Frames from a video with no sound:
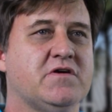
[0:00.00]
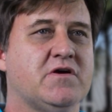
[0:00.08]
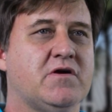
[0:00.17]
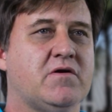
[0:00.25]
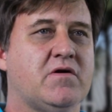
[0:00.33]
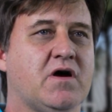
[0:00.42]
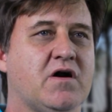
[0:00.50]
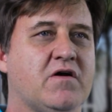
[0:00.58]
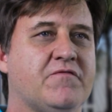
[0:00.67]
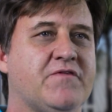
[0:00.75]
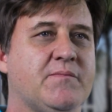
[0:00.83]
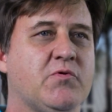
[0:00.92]
year,
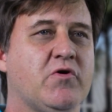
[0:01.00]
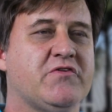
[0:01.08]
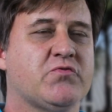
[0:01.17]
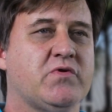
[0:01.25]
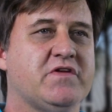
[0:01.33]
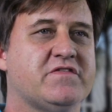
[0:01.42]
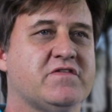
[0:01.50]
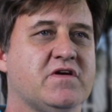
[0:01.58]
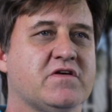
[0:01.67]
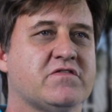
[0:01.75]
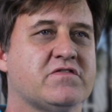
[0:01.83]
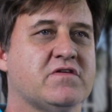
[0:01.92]
uh, February
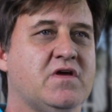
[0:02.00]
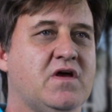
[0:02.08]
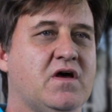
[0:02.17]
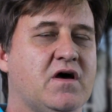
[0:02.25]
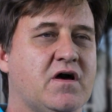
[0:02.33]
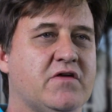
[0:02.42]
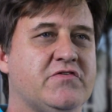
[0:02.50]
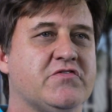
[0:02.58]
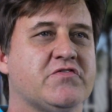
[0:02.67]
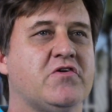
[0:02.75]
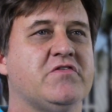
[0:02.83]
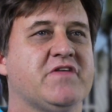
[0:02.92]
26, uh,
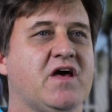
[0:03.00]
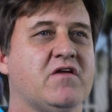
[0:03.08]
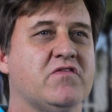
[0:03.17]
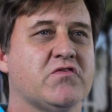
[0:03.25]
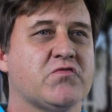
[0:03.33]
Desserts Out of